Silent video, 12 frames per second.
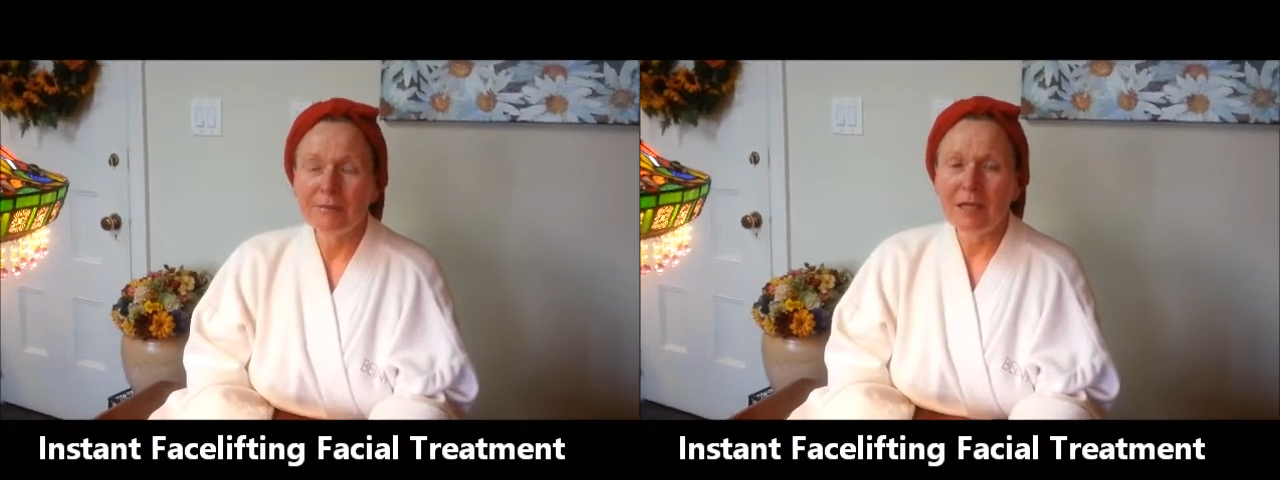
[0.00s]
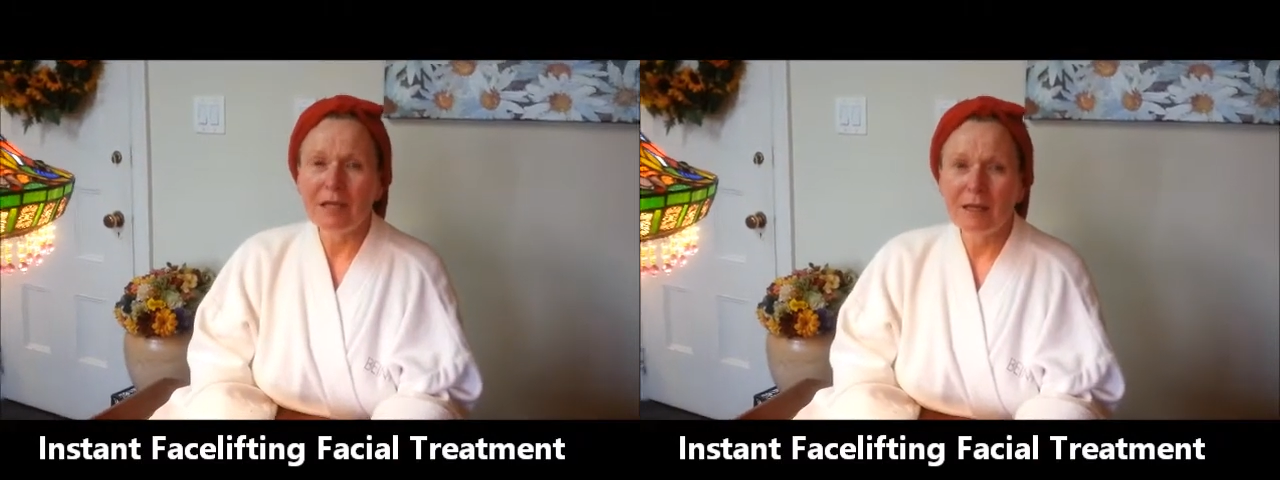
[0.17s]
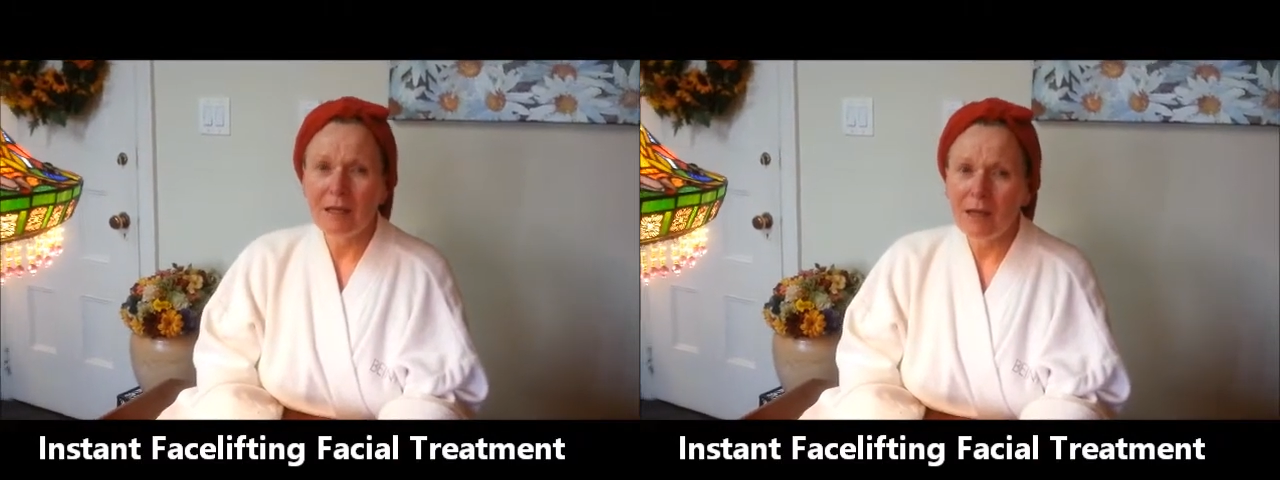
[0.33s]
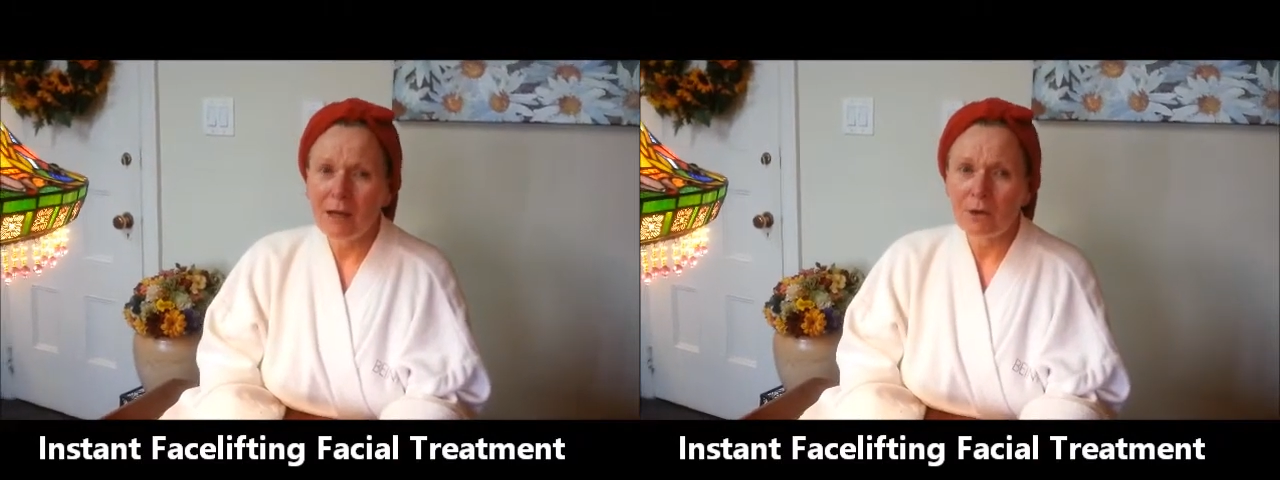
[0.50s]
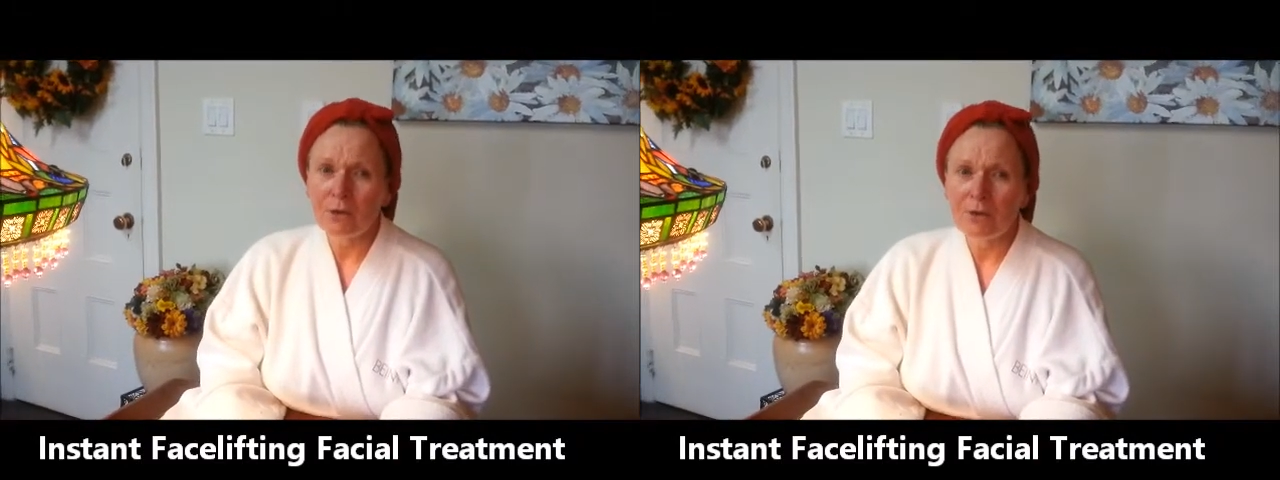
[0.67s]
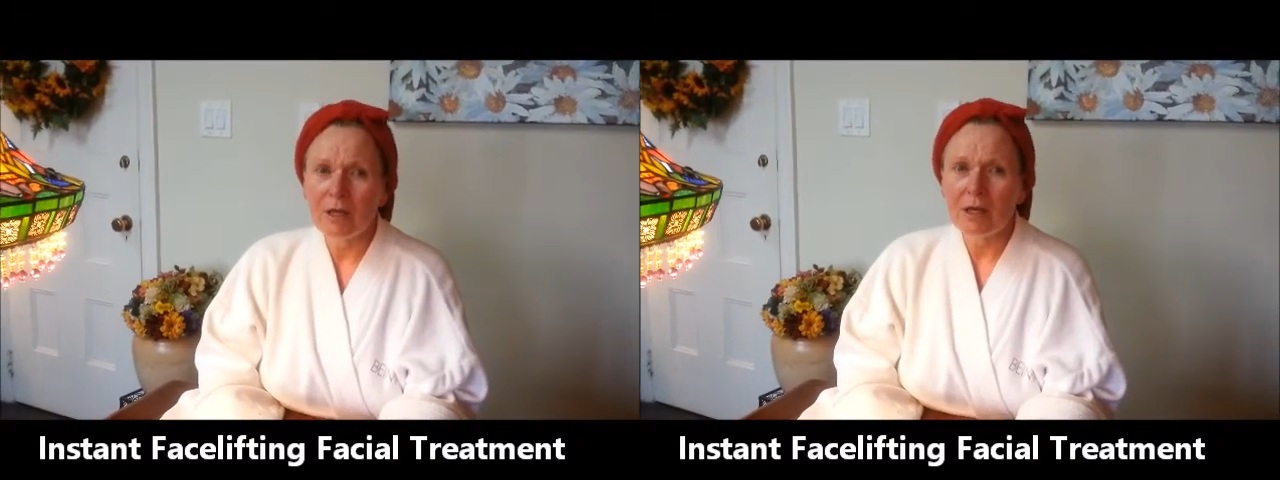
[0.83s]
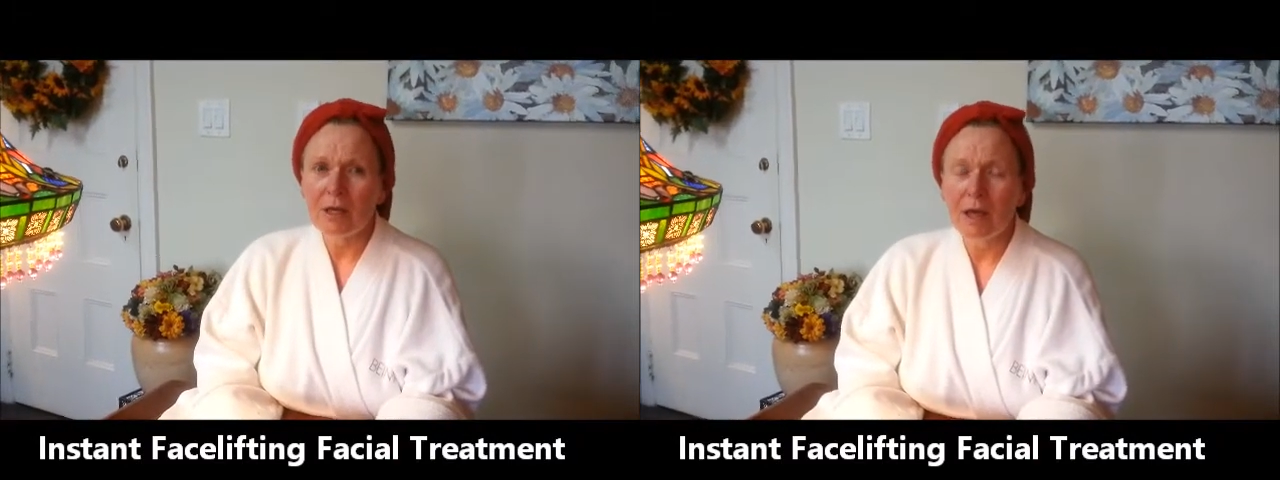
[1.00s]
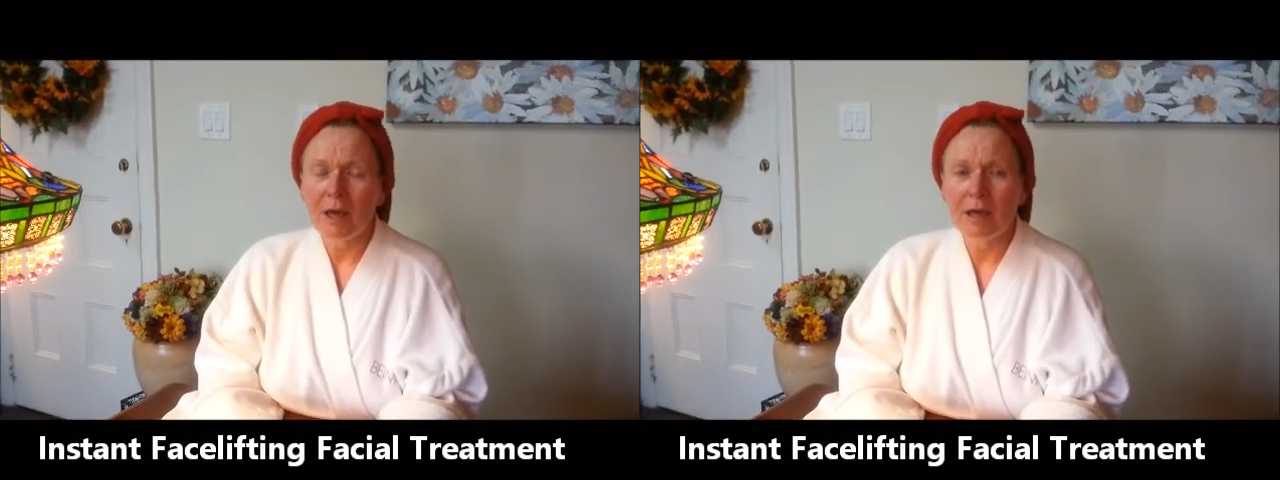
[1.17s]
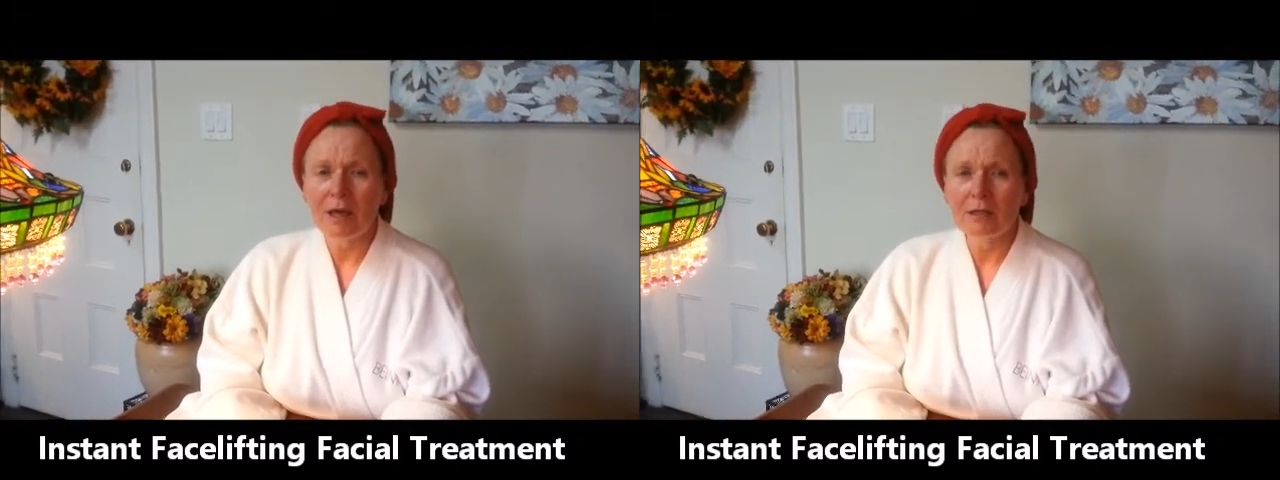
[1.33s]
eating
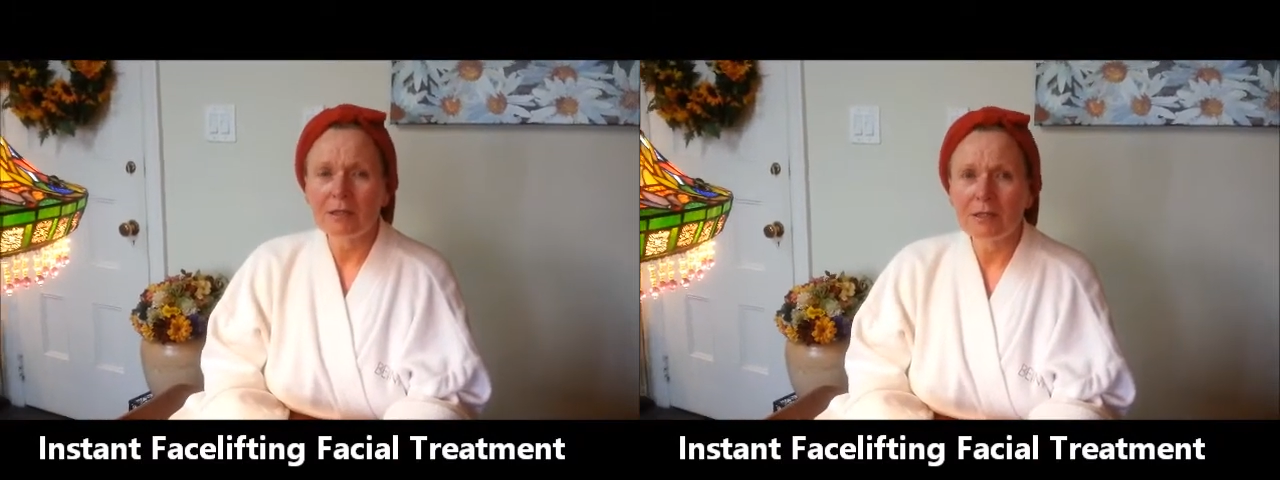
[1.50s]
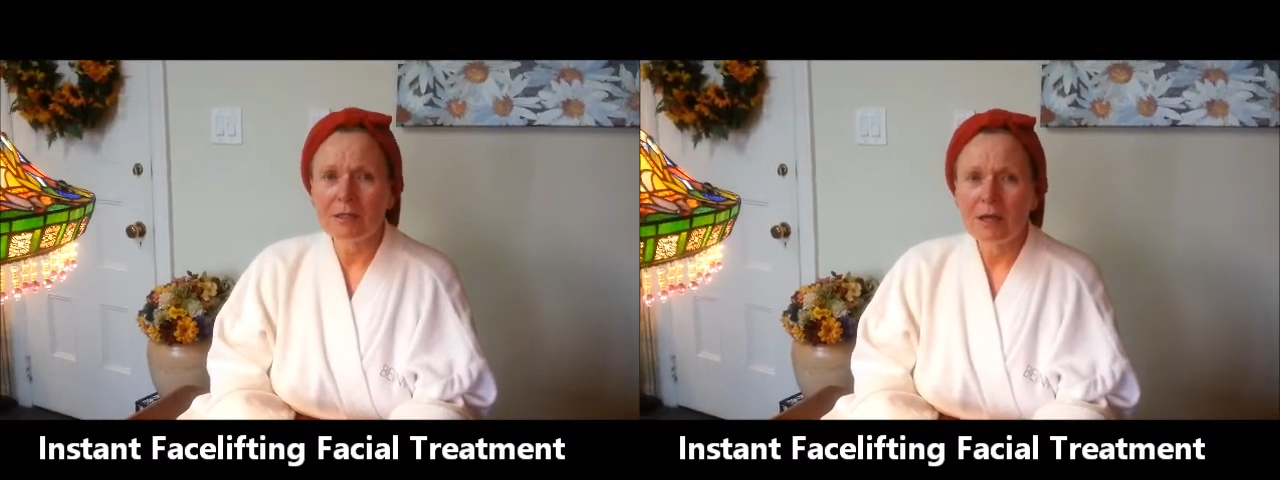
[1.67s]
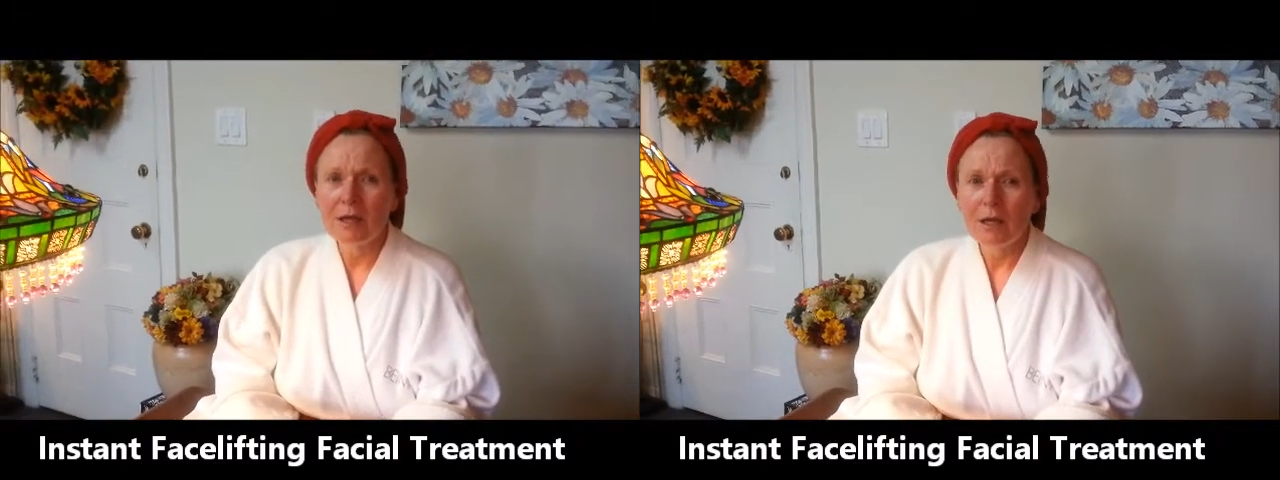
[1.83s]
healthy and